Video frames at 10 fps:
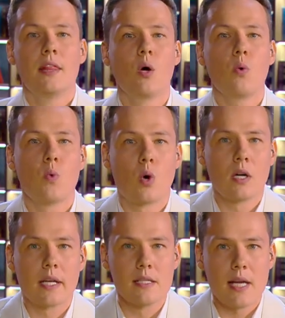No
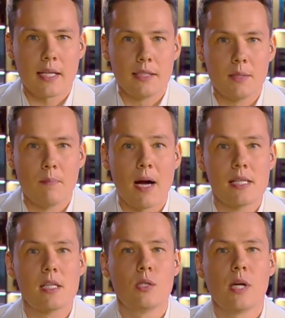war conducted
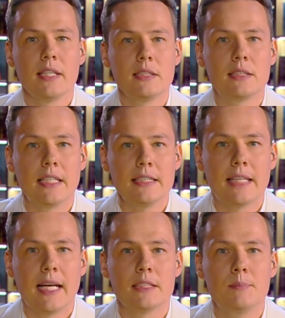by the United
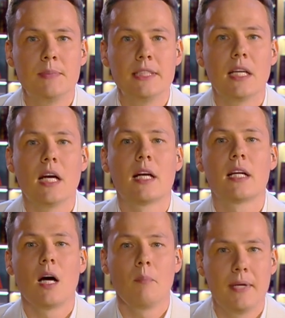States has been
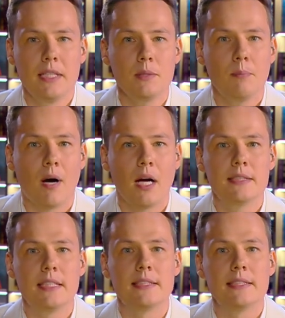accompanied
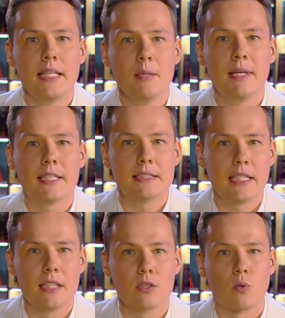by the same
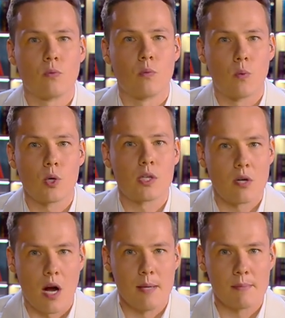extent of war
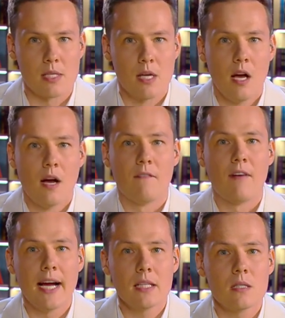crimes,
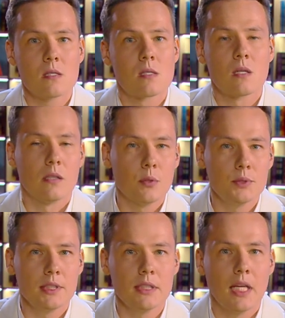violence,
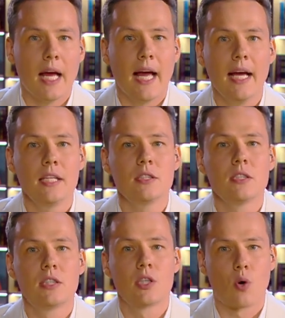looting, and
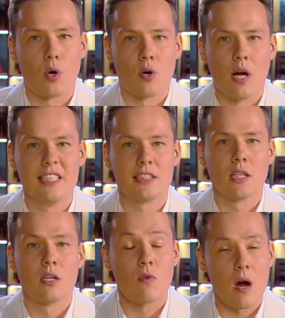terror
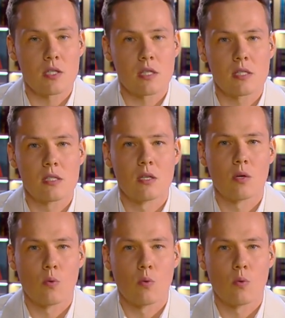as Russia's